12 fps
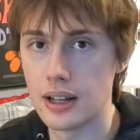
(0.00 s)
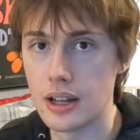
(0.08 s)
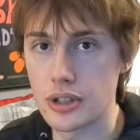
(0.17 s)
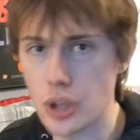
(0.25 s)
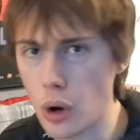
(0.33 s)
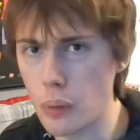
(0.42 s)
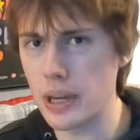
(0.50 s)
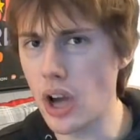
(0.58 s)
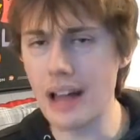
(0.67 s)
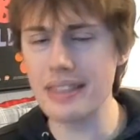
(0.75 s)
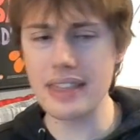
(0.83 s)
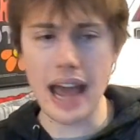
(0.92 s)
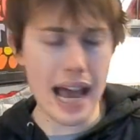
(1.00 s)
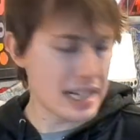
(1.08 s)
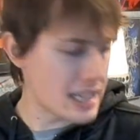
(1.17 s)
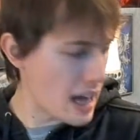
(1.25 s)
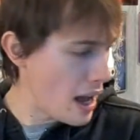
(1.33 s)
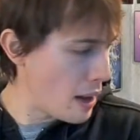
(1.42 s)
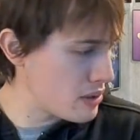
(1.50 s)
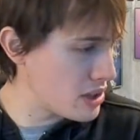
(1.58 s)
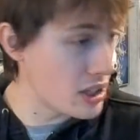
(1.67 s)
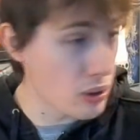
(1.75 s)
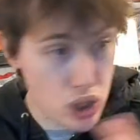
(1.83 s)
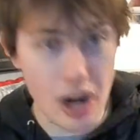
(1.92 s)
So beyond that, I'm
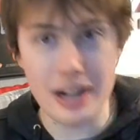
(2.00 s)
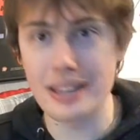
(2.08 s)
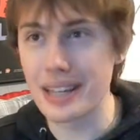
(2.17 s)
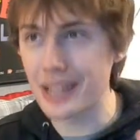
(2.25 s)
still trying to think